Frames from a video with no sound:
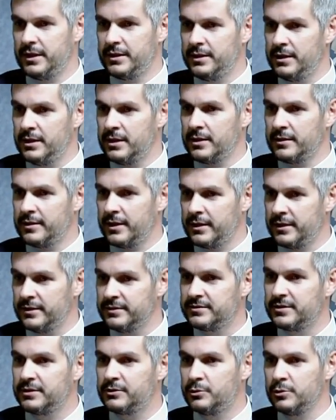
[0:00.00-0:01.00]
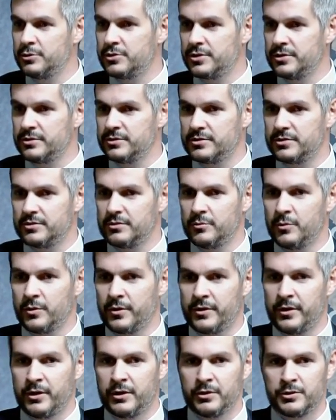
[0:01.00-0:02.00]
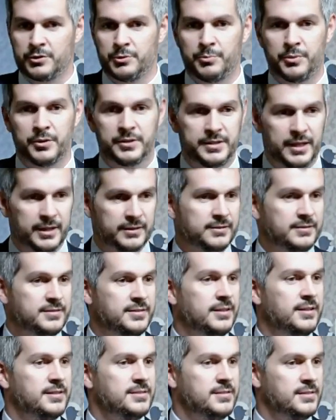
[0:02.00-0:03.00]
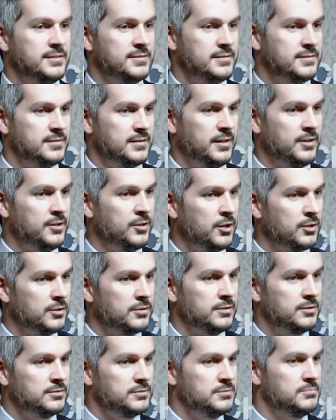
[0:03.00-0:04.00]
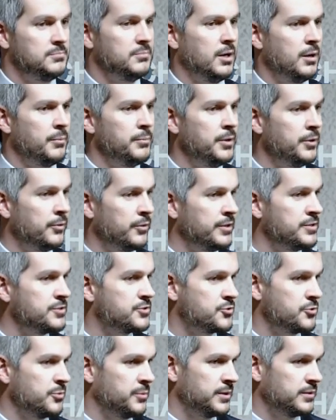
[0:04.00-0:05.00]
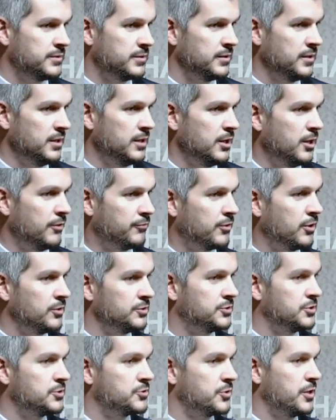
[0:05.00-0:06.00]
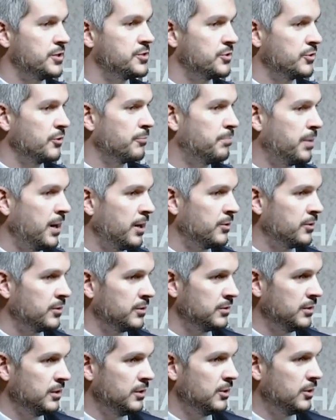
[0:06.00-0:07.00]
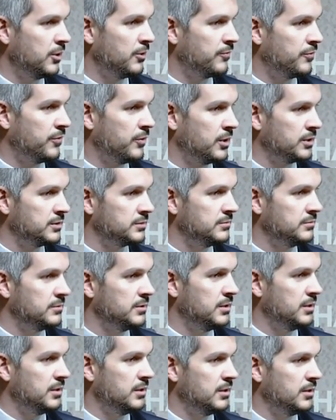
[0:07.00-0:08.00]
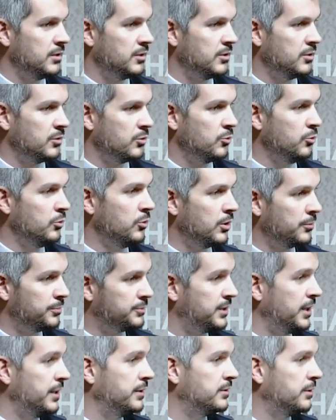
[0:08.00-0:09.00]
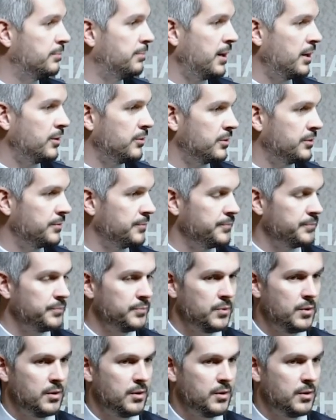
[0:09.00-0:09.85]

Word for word: the idea that institutions were there to protect citizens and not a mere instrument of concentration of power of that who obtained the power.